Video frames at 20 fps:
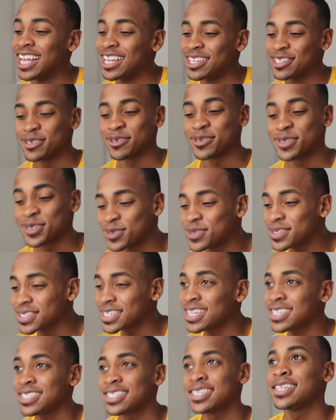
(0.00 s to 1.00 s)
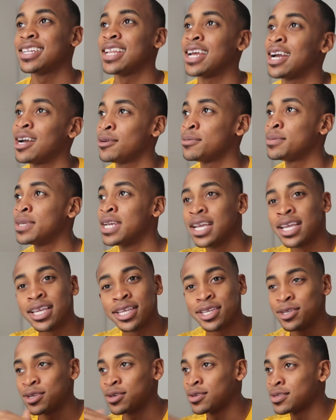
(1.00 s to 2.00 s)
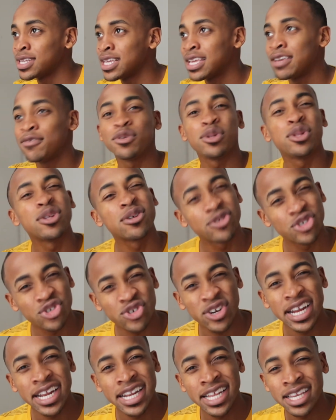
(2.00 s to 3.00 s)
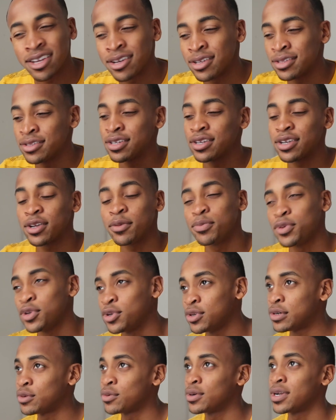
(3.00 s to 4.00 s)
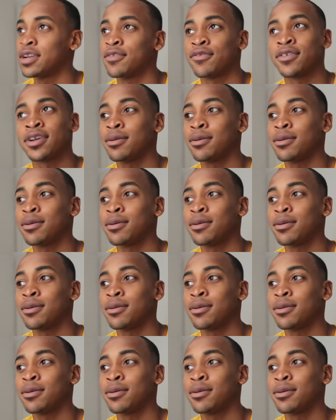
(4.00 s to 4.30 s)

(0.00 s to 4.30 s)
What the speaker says: So as soon as I sit down, they give you a little training on the computer or whatever.